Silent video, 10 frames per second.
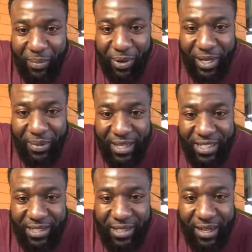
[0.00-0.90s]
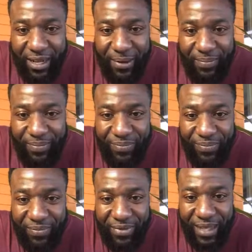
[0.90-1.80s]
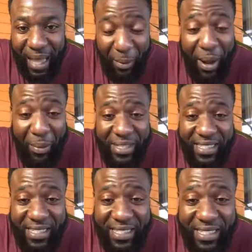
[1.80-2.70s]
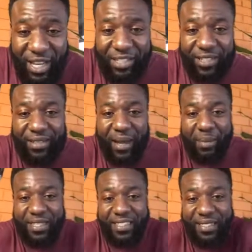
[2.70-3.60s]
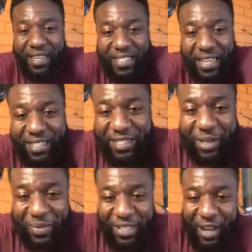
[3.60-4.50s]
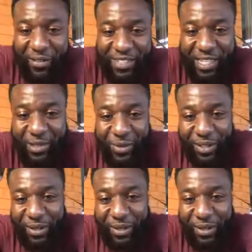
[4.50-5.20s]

pretty much, I'm excited, Natasha. I'm excited to jump into the conversation